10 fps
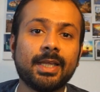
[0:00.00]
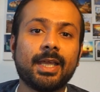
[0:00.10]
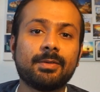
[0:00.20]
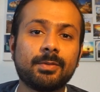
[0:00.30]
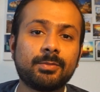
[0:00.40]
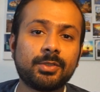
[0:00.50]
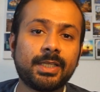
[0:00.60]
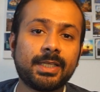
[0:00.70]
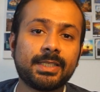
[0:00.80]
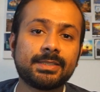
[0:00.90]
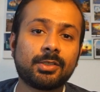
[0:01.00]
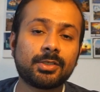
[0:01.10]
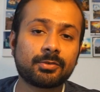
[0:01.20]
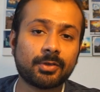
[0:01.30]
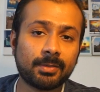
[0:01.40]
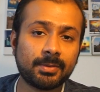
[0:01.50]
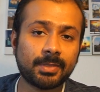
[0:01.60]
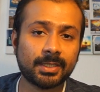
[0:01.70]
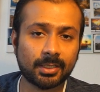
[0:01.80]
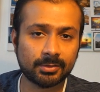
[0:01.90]
And one more thing, it's not a requirement
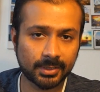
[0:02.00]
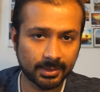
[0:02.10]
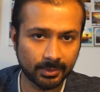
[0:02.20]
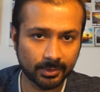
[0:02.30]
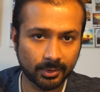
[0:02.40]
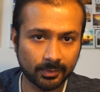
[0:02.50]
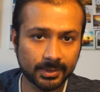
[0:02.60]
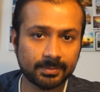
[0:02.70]
by the Ausländerbehörde Office,